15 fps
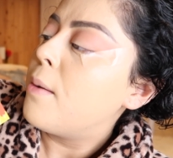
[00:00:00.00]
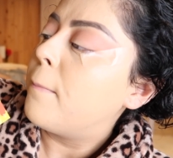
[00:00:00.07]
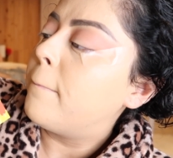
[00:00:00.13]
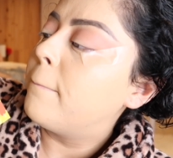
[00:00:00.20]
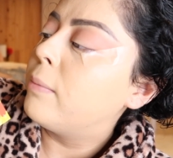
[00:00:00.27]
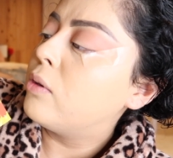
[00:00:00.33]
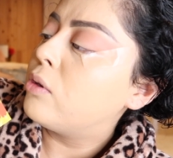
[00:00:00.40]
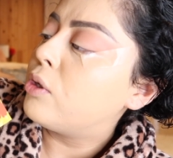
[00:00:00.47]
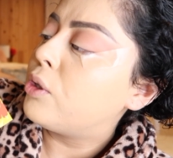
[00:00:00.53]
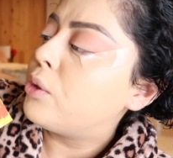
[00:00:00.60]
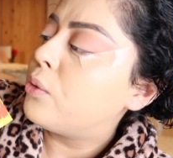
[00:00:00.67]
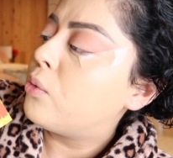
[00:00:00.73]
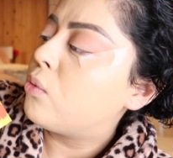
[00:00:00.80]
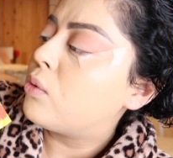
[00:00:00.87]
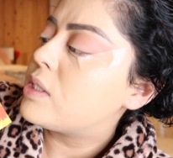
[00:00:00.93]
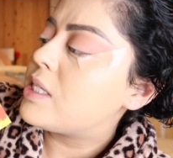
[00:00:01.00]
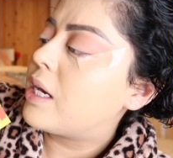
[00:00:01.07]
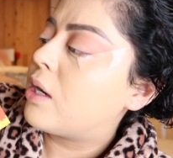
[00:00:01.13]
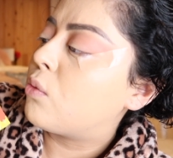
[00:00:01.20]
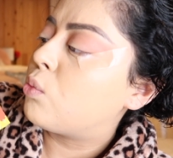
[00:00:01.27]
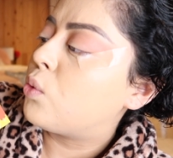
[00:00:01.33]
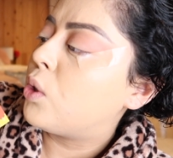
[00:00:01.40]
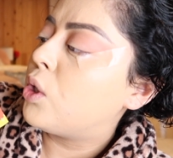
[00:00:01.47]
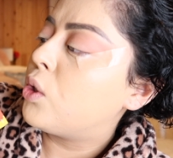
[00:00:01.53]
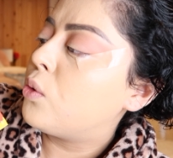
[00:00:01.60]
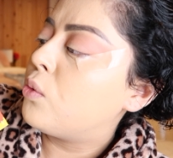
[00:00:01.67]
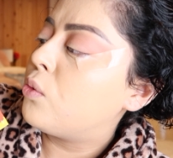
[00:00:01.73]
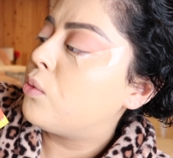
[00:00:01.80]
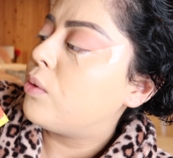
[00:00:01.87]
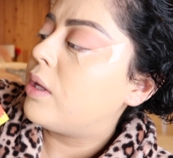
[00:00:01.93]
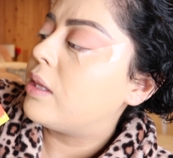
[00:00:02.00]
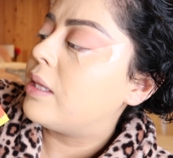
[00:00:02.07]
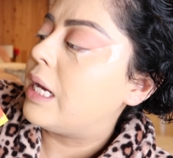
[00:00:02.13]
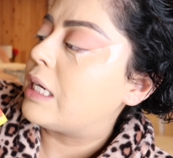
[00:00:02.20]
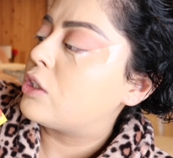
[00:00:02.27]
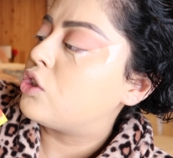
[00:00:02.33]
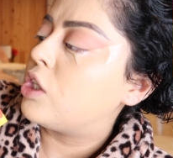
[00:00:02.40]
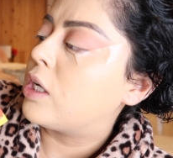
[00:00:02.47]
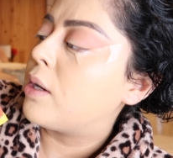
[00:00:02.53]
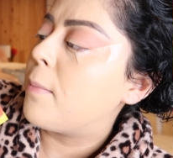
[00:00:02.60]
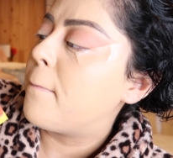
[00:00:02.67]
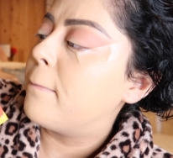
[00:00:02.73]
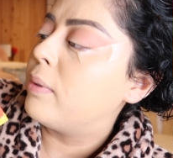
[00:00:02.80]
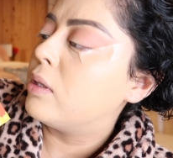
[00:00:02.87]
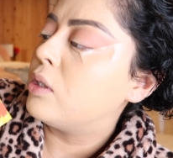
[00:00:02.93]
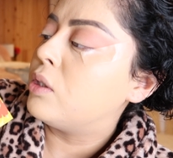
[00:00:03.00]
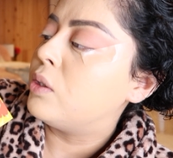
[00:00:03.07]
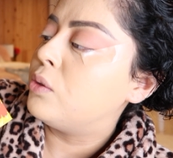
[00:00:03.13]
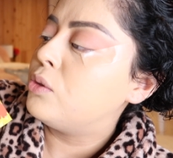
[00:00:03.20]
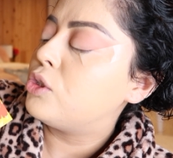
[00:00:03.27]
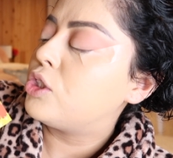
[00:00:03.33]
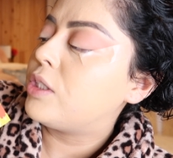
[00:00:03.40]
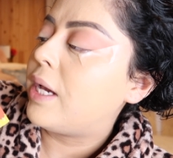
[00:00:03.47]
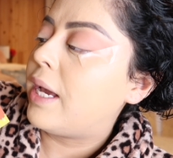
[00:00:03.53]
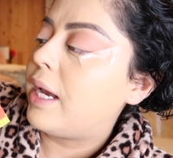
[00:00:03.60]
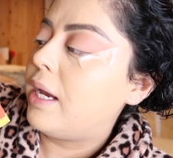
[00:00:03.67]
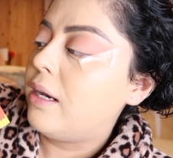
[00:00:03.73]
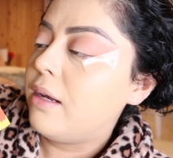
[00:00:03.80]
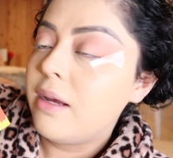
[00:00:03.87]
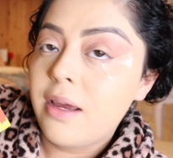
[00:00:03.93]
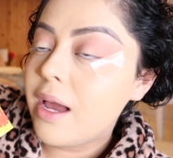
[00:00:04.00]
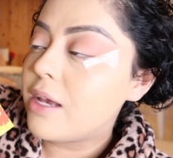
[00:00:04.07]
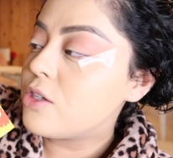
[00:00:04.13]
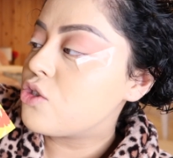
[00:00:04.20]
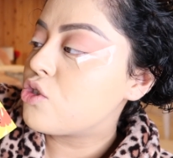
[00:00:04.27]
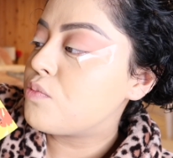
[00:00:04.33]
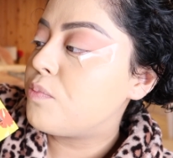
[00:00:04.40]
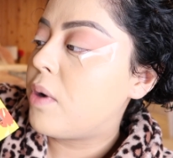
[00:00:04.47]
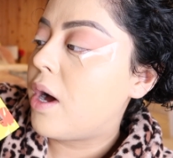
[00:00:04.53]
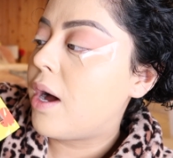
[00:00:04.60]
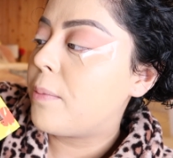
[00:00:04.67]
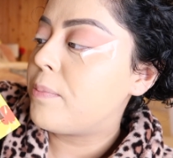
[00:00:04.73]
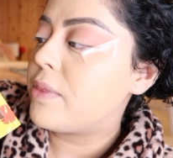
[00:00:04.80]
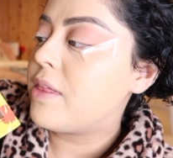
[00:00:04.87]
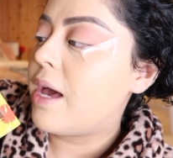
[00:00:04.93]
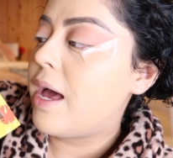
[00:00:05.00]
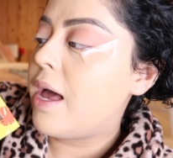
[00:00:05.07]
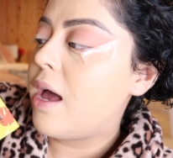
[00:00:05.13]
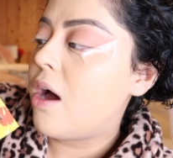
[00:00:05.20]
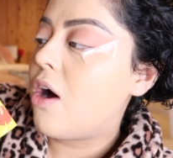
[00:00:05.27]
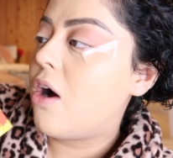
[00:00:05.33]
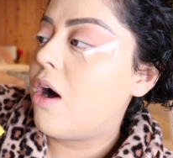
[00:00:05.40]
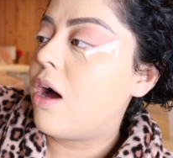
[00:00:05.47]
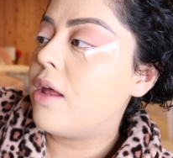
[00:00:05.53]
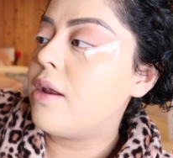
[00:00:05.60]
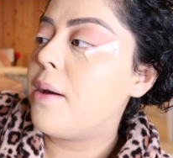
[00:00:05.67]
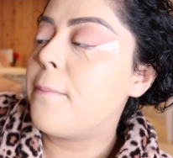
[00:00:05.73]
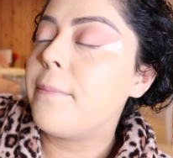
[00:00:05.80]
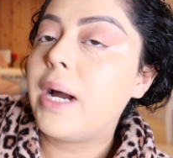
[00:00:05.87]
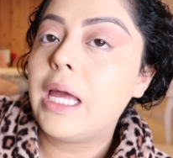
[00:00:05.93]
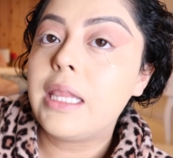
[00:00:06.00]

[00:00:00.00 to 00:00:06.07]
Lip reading: blue. It's like a royal electric blue shade, and just pop that on my